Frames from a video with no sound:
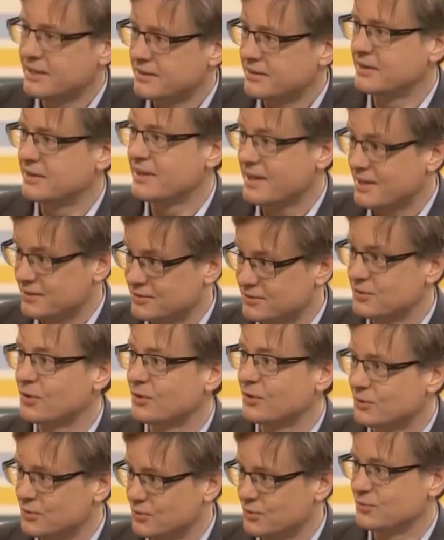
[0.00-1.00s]
then mm. that's
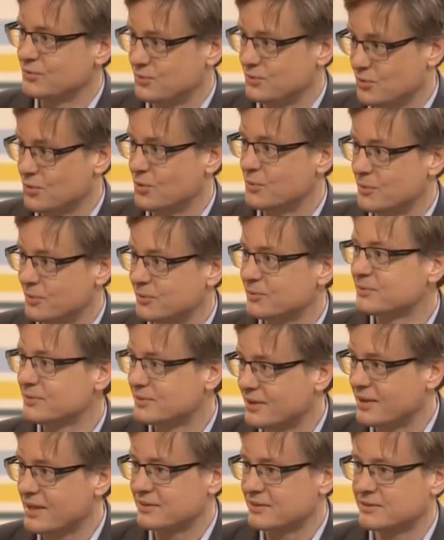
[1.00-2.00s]
not normal.
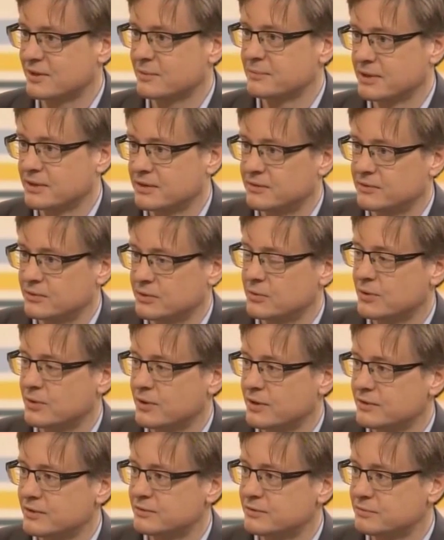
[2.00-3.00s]
So that's something that
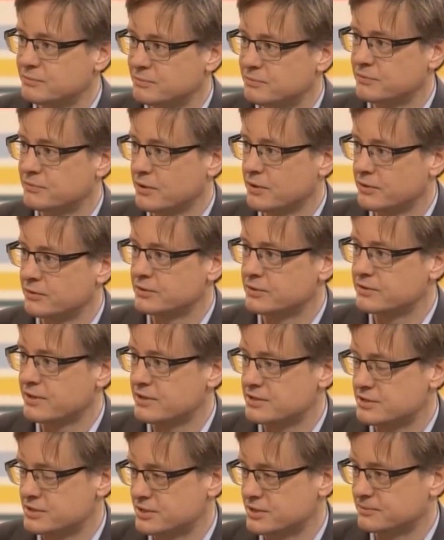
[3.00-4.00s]
requires further
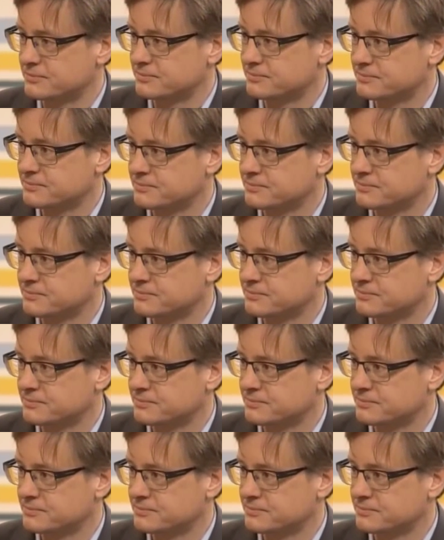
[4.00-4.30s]
attention. And it